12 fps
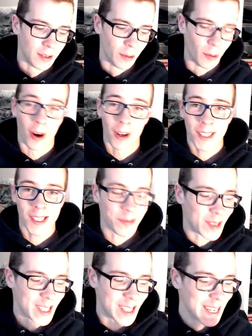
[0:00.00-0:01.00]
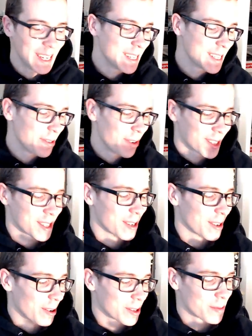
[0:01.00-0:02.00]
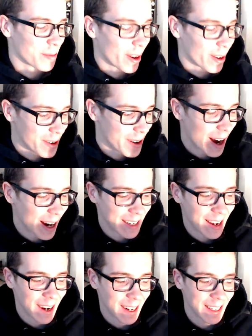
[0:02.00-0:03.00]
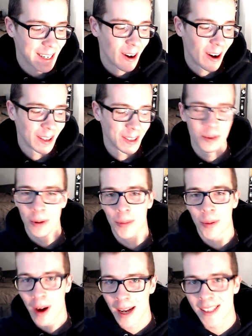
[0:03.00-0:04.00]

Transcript: wants some steez. He wants a nose butter nine ninety on to a Pret